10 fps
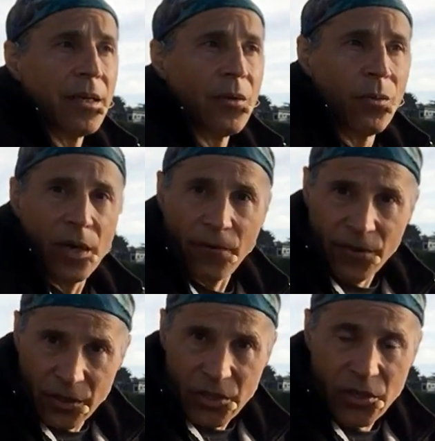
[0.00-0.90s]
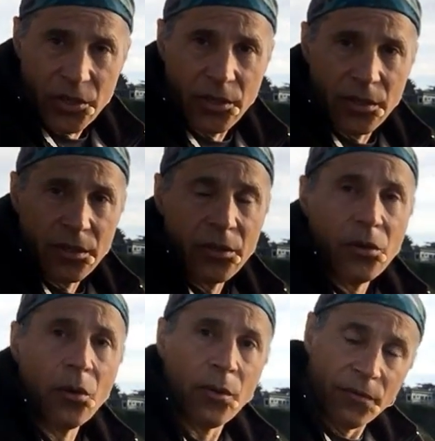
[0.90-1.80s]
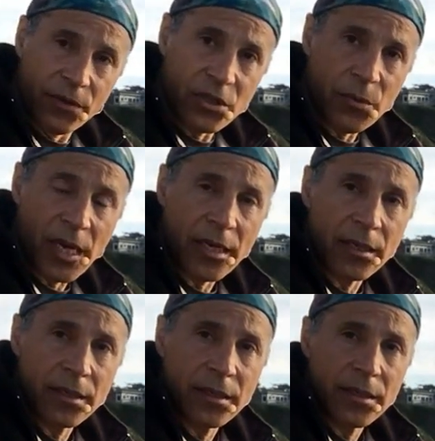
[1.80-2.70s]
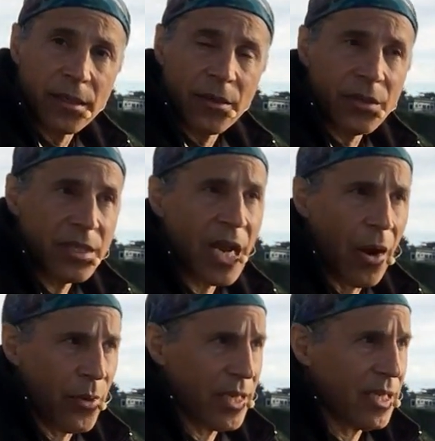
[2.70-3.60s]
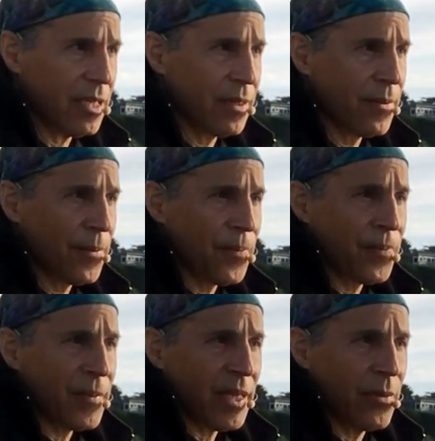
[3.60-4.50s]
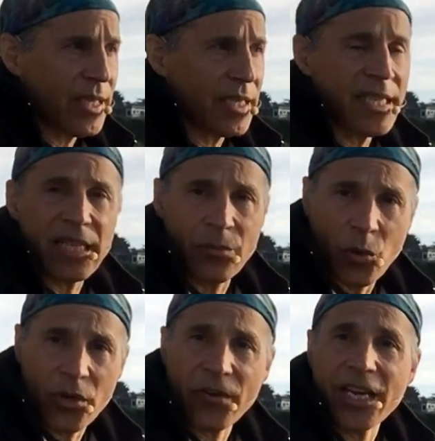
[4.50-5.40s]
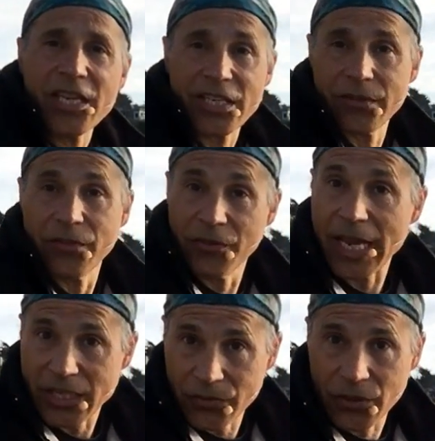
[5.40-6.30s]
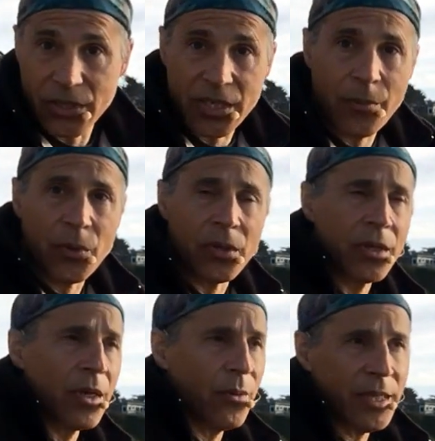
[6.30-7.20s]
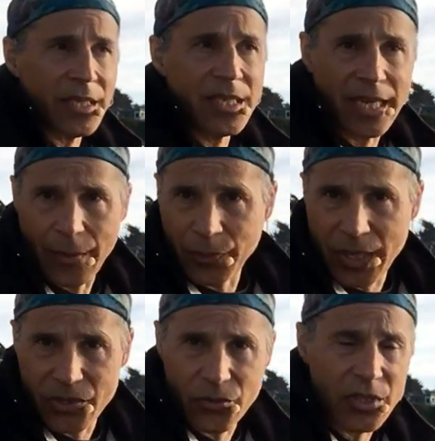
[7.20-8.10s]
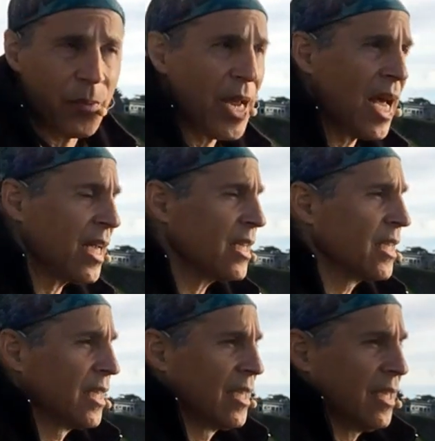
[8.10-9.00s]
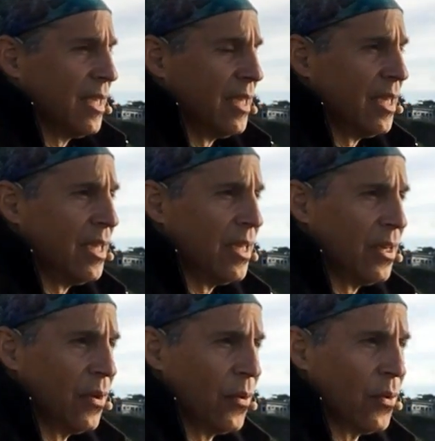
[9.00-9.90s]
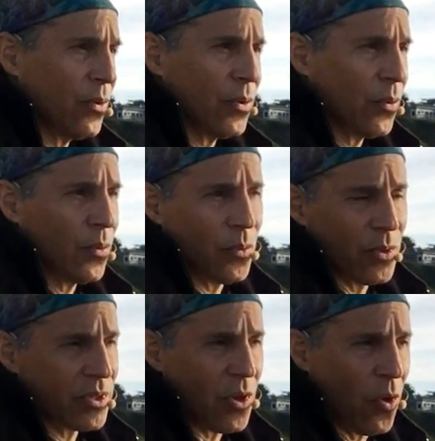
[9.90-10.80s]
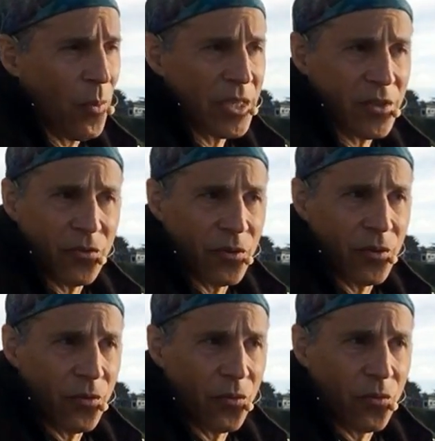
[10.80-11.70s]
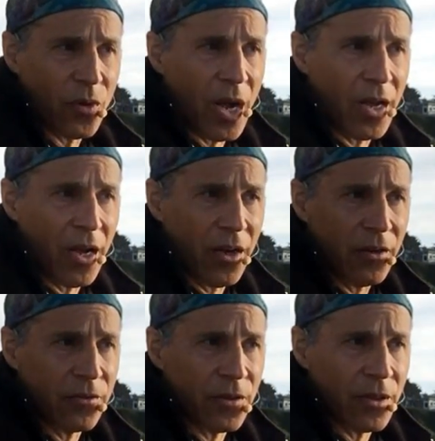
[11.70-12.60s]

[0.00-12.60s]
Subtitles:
what feels good or what feels bad. This is how we can get the mortification of the flesh, for example. We can say that pleasure is bad. There's a whole bunch of